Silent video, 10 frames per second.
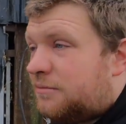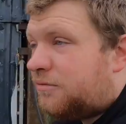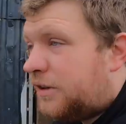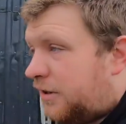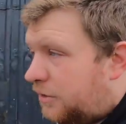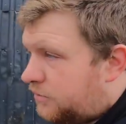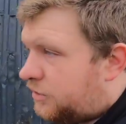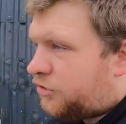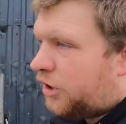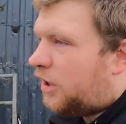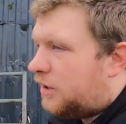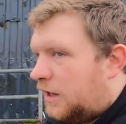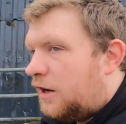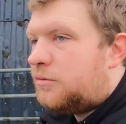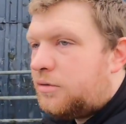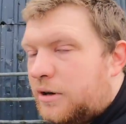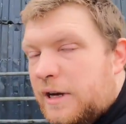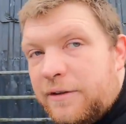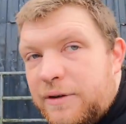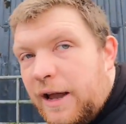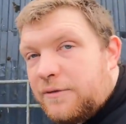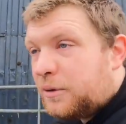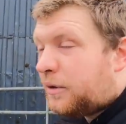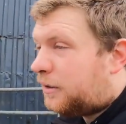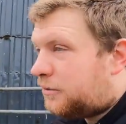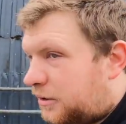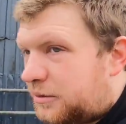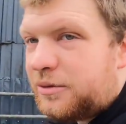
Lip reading: we lose straw now everywhere with the